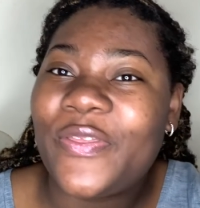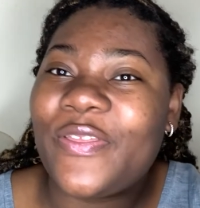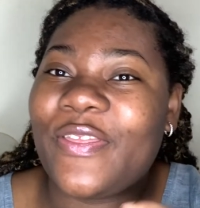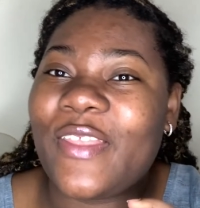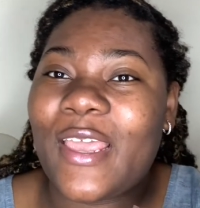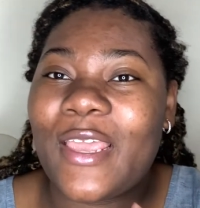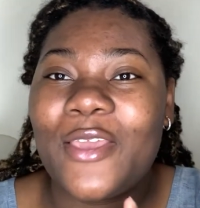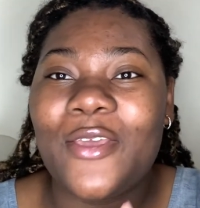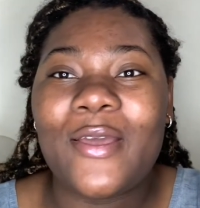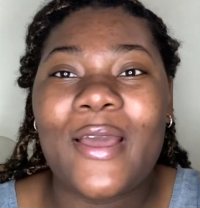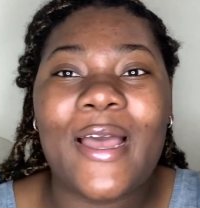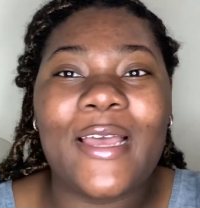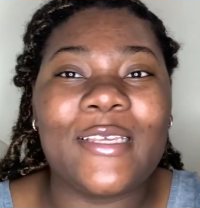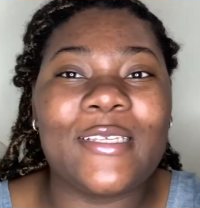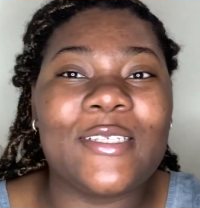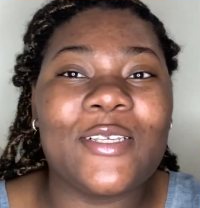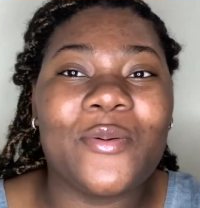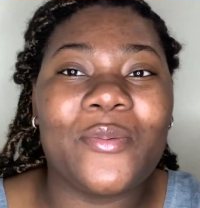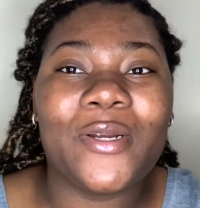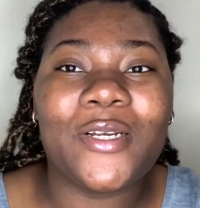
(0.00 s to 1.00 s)
Thank you guys
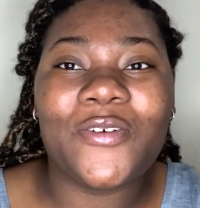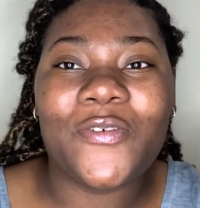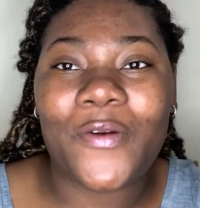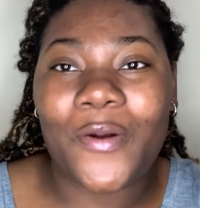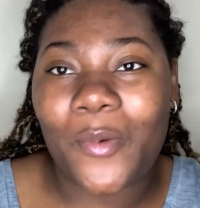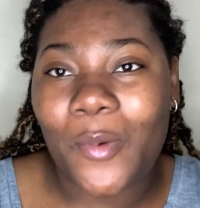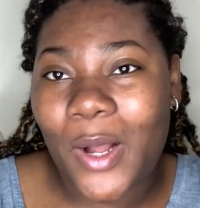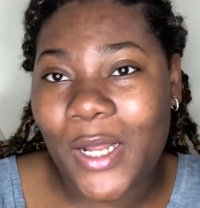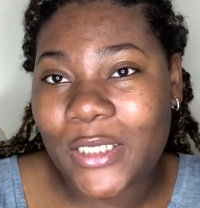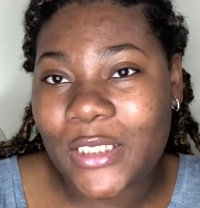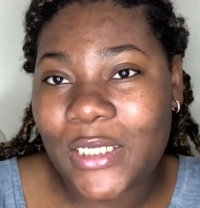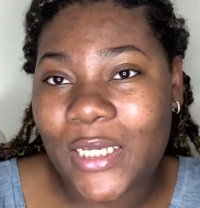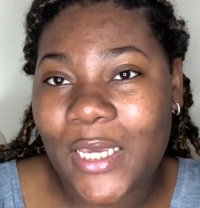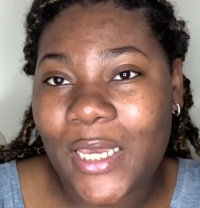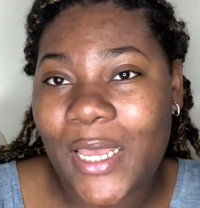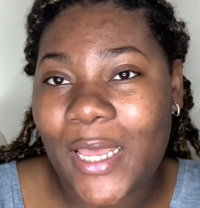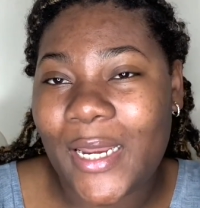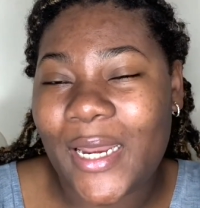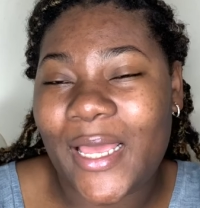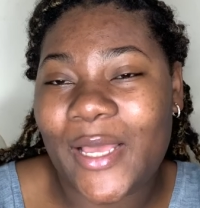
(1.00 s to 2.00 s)
so much for watching,
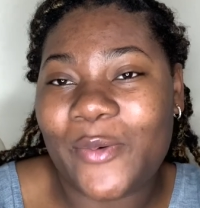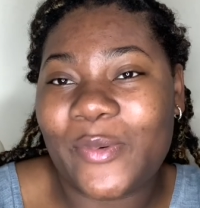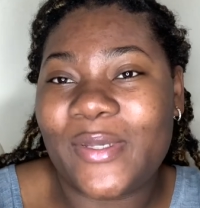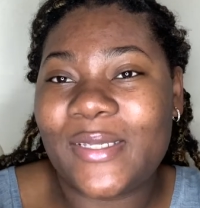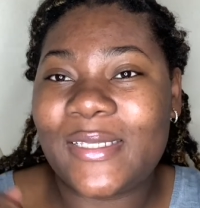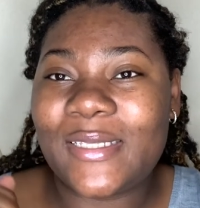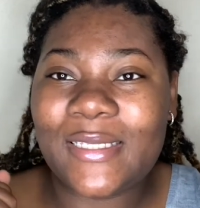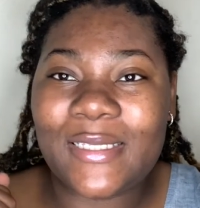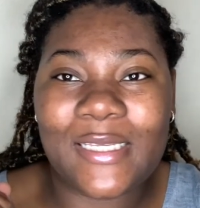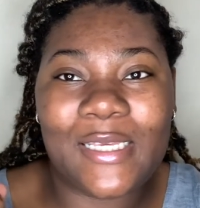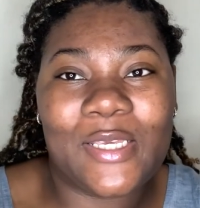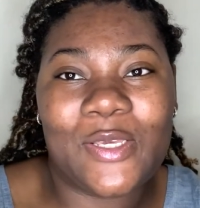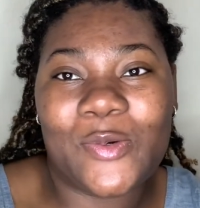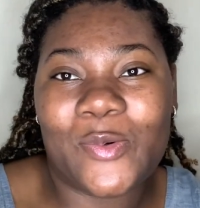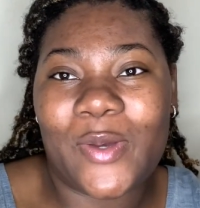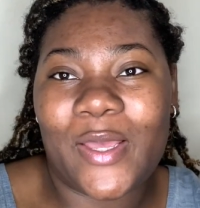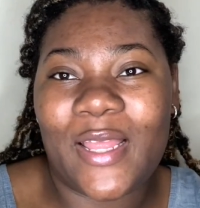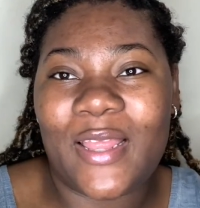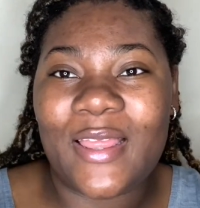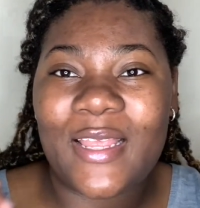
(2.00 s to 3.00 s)
and I will see
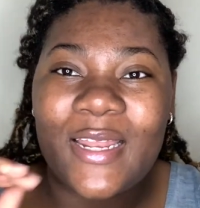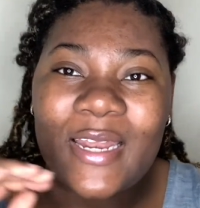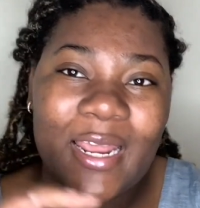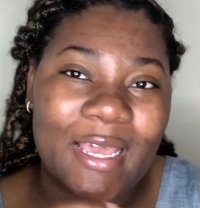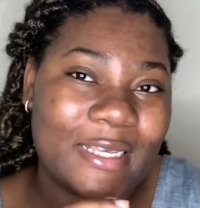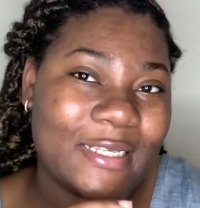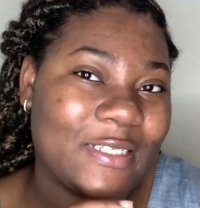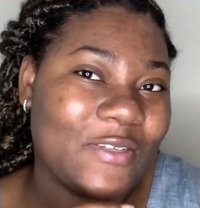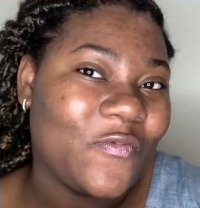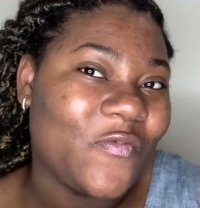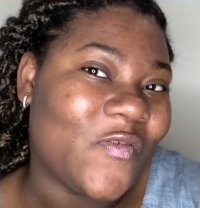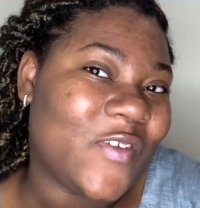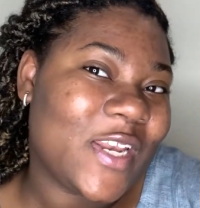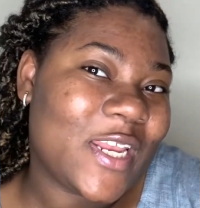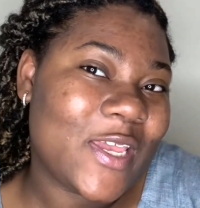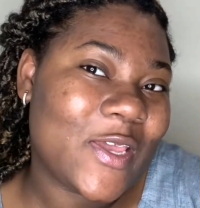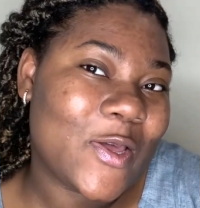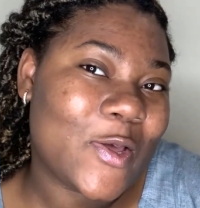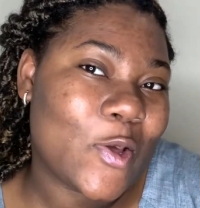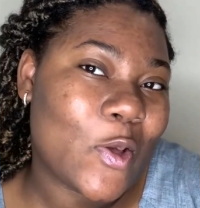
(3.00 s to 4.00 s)
you in the next
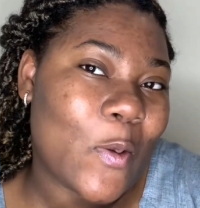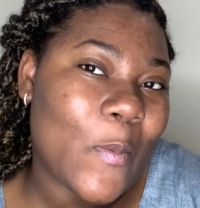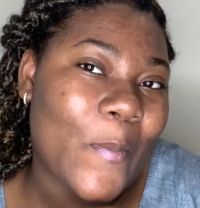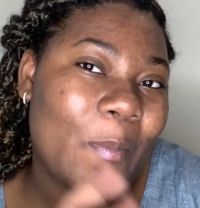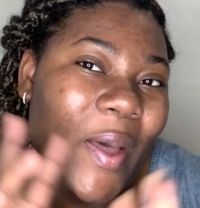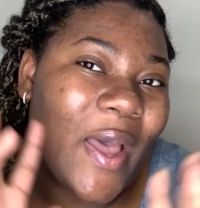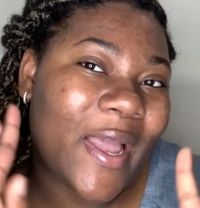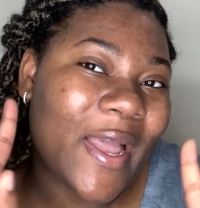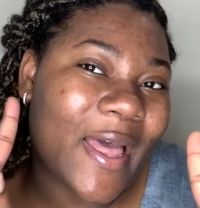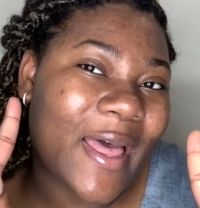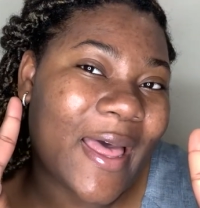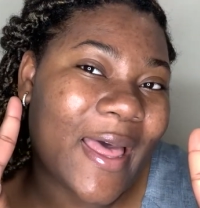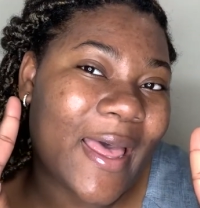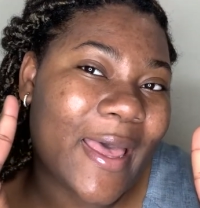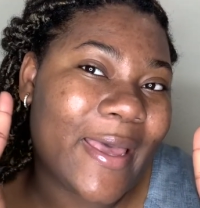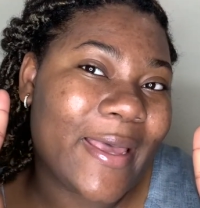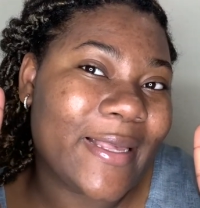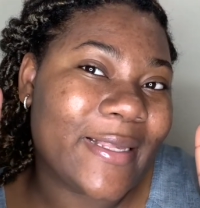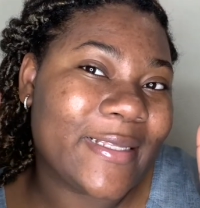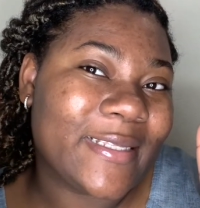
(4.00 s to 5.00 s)
video. Bye
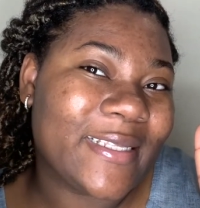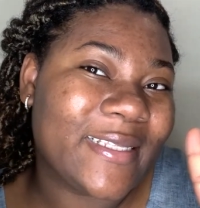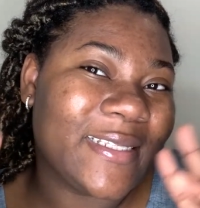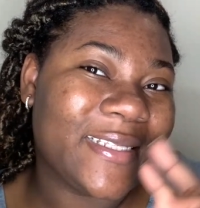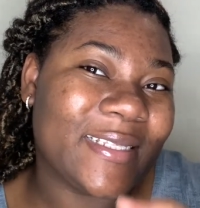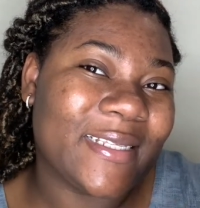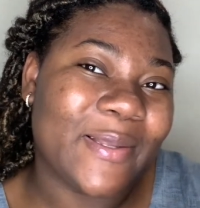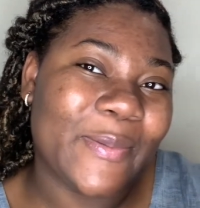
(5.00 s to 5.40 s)
guys.